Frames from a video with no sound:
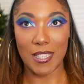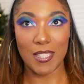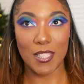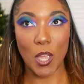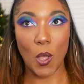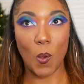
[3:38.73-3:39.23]

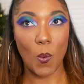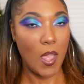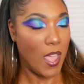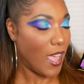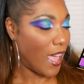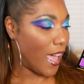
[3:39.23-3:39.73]
So
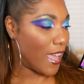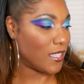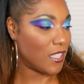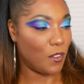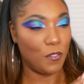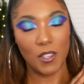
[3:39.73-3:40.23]
I
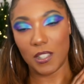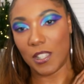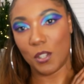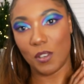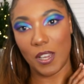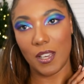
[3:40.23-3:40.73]
definitely
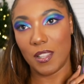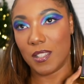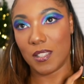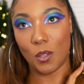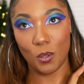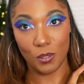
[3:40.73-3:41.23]
created
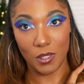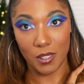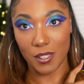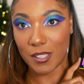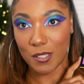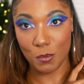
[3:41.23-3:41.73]
this whole
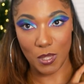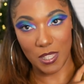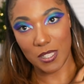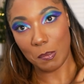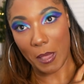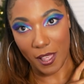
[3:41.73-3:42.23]
look with
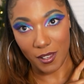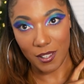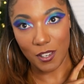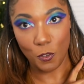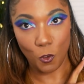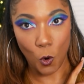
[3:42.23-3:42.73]
this
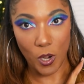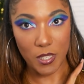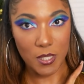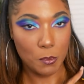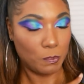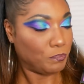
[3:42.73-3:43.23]
palette, of
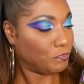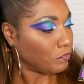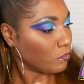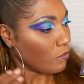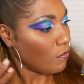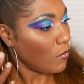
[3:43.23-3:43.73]
course.
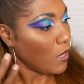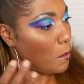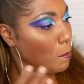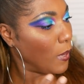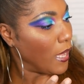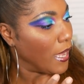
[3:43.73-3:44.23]

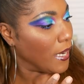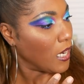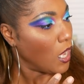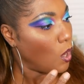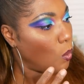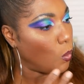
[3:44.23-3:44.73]
But
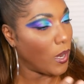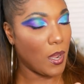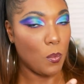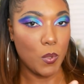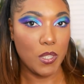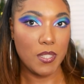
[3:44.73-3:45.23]
what
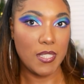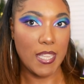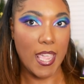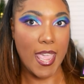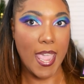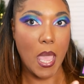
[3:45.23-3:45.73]
I will
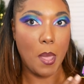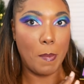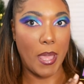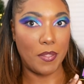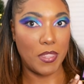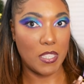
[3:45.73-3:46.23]
say
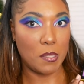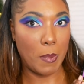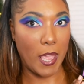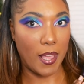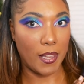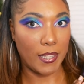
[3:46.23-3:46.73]
about this
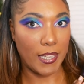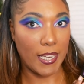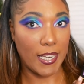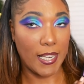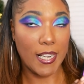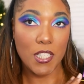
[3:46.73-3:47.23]

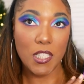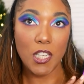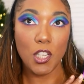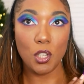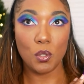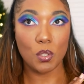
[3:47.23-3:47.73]
palette, and I
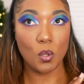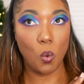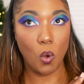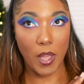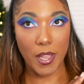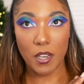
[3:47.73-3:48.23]
did use
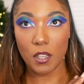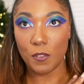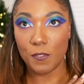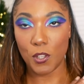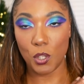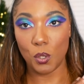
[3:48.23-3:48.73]
quite a
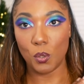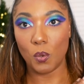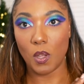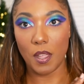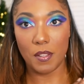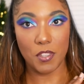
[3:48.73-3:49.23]

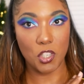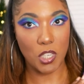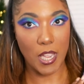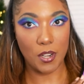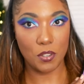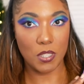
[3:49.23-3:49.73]
few of the
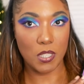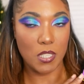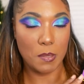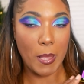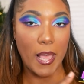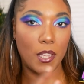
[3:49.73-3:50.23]
shadows in
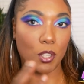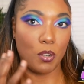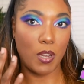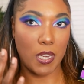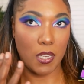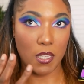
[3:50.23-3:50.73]
this palette
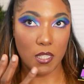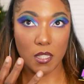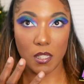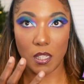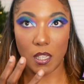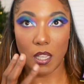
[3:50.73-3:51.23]
creating
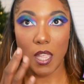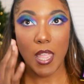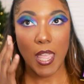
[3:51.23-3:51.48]
this look.